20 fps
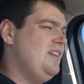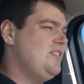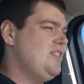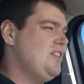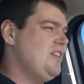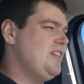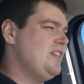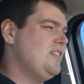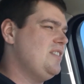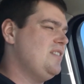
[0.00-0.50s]
It's
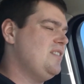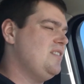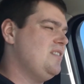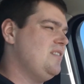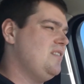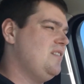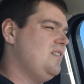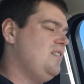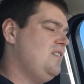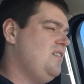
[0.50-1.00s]

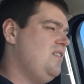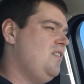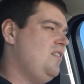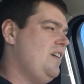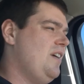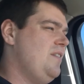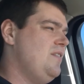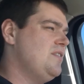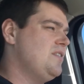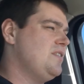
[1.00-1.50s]
just
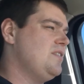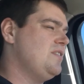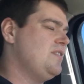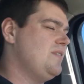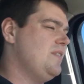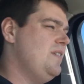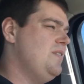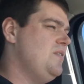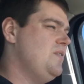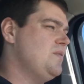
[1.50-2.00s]
it was
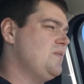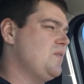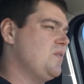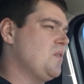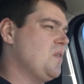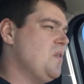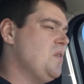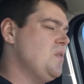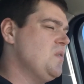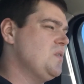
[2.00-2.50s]

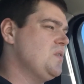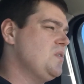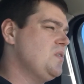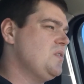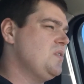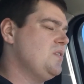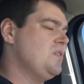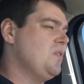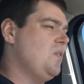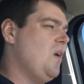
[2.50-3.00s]
gross.
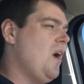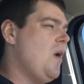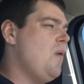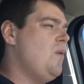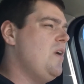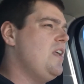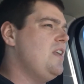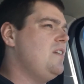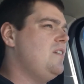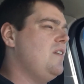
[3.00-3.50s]
So I
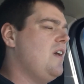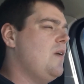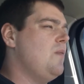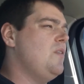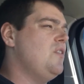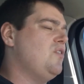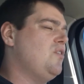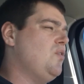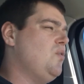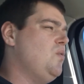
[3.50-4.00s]
went
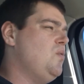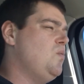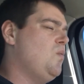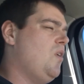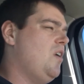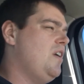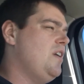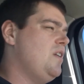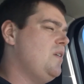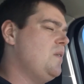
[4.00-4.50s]

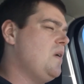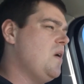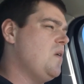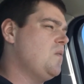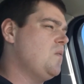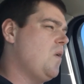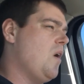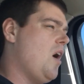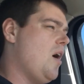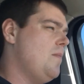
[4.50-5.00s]
2-1 in
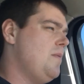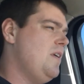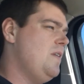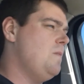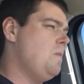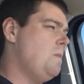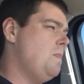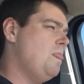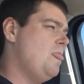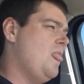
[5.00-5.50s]
round
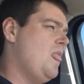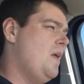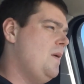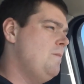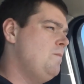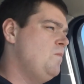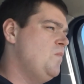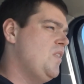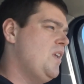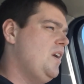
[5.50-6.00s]
robin.
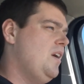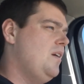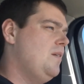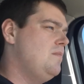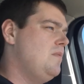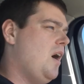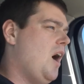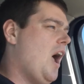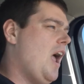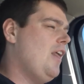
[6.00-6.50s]

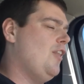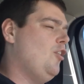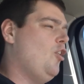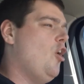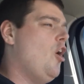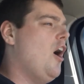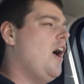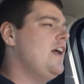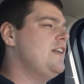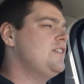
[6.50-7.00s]
I
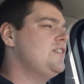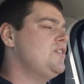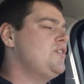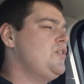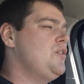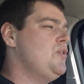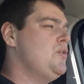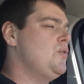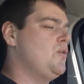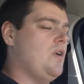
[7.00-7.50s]
lost
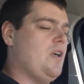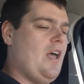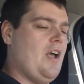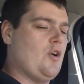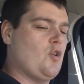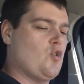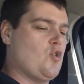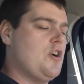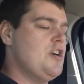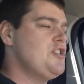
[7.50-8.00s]
to a
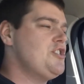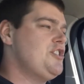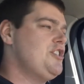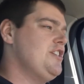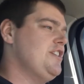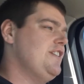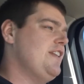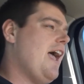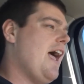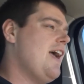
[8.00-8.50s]

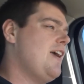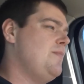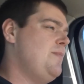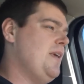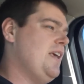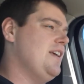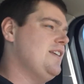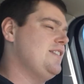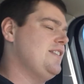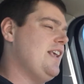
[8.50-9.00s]
Christian deck
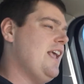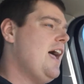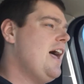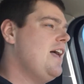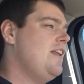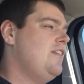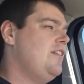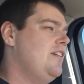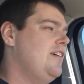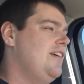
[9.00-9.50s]
because he
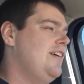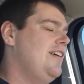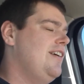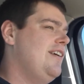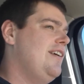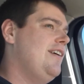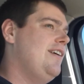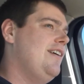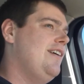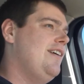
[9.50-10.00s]
had,
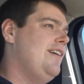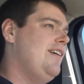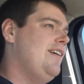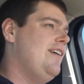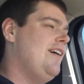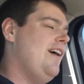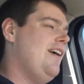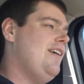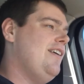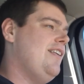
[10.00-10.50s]

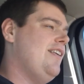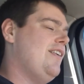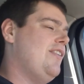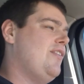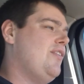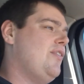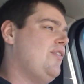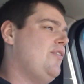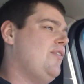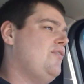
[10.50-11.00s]
I think,
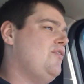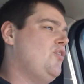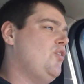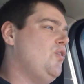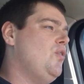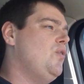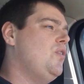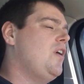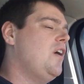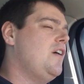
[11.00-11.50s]

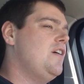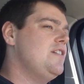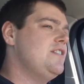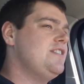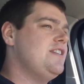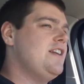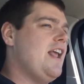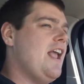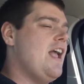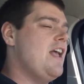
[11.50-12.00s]
2
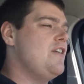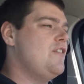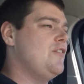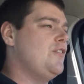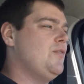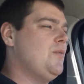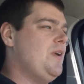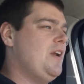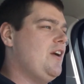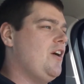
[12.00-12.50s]
cards in hand or
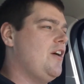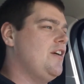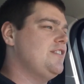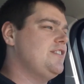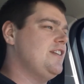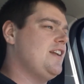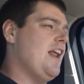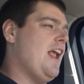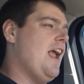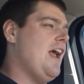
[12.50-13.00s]
3
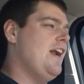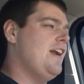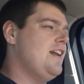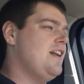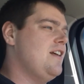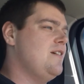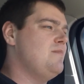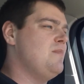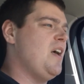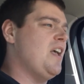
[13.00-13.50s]
cards in hand,
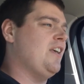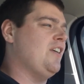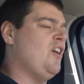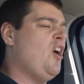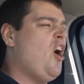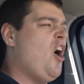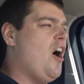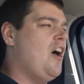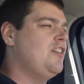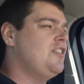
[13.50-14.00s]
and I'm like,
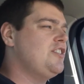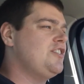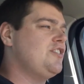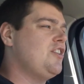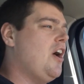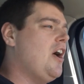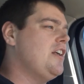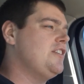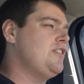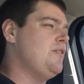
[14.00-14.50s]
I'll just
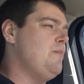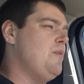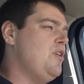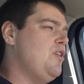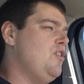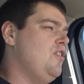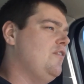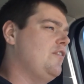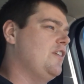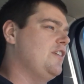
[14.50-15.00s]
toss a
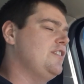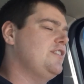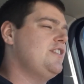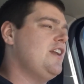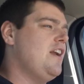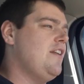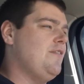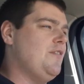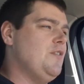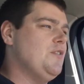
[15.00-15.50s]
maneuver
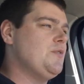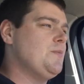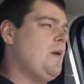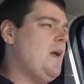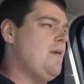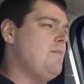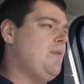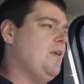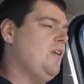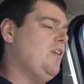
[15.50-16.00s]
instead of using
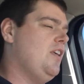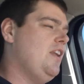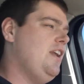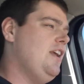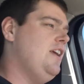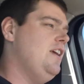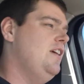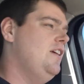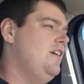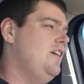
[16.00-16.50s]
my
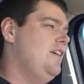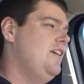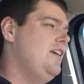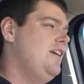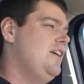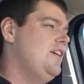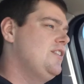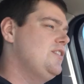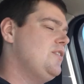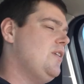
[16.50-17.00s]
ability.
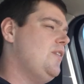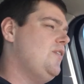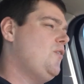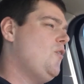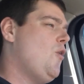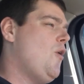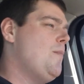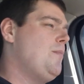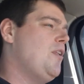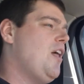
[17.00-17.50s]
So I
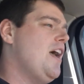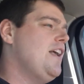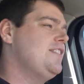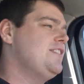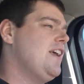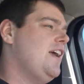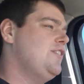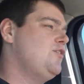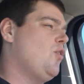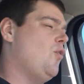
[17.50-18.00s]
throw a
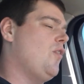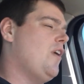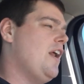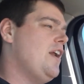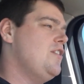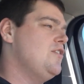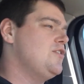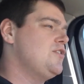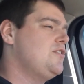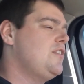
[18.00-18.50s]
blindside
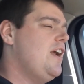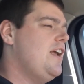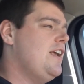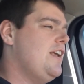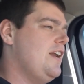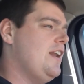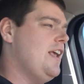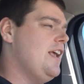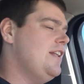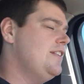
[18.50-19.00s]
tornado
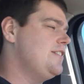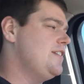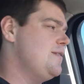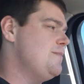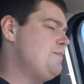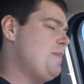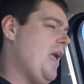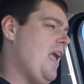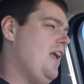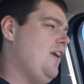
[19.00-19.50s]
strike, and he hits an
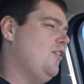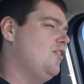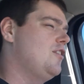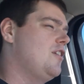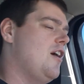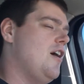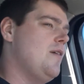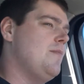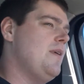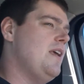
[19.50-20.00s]

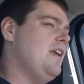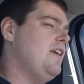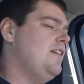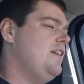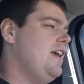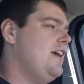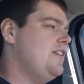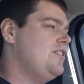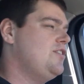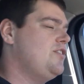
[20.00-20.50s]
impaler on me.
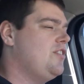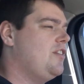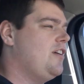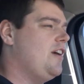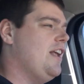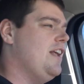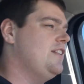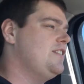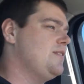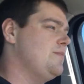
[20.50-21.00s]
Next
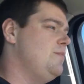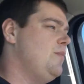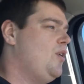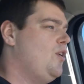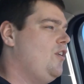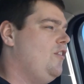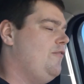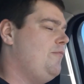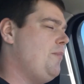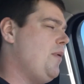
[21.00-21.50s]
turn hits a
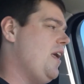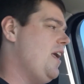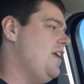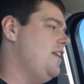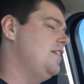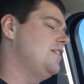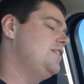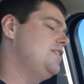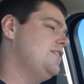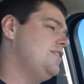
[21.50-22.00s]
move
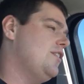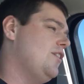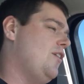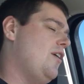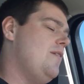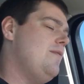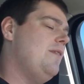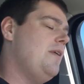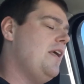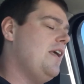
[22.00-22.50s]
pin. So
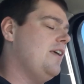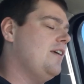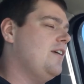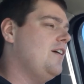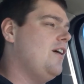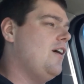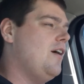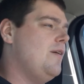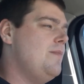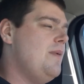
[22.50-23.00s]
I'm like,
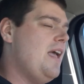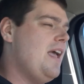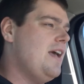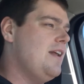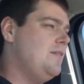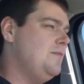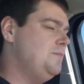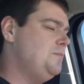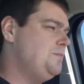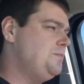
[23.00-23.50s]
oh
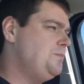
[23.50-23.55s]
man.